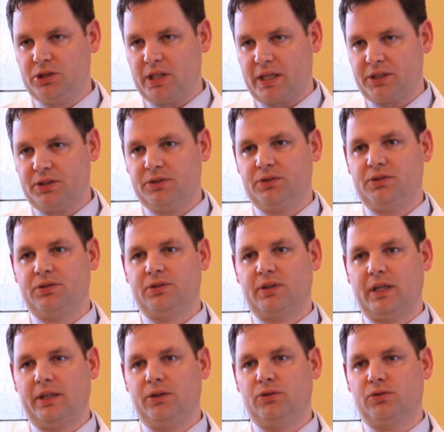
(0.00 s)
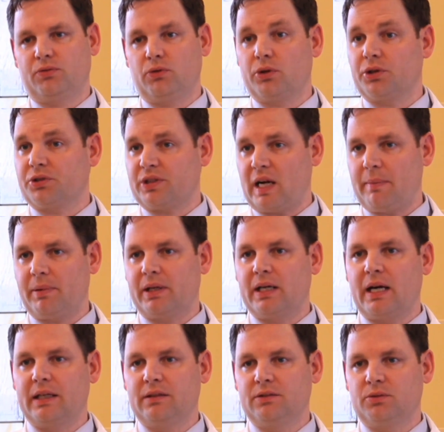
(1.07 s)
injections, I use fluoroscopic
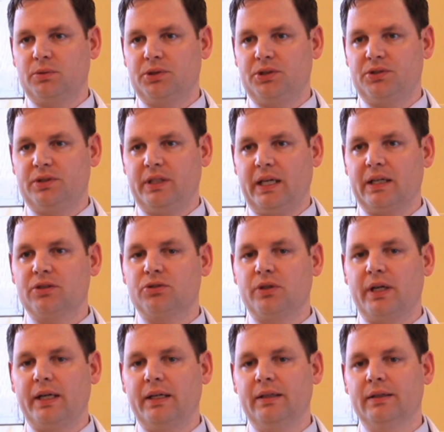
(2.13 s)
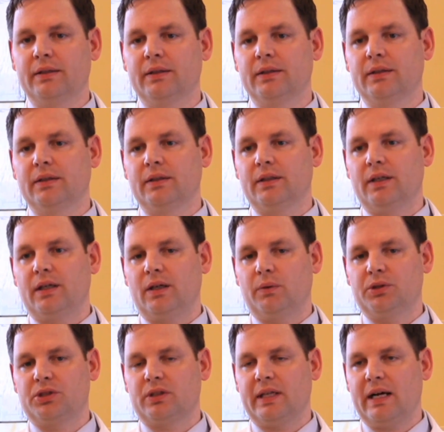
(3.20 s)
guidance, which is an x-ray,
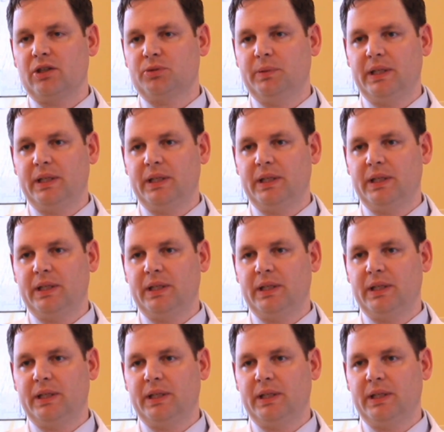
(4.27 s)
which allows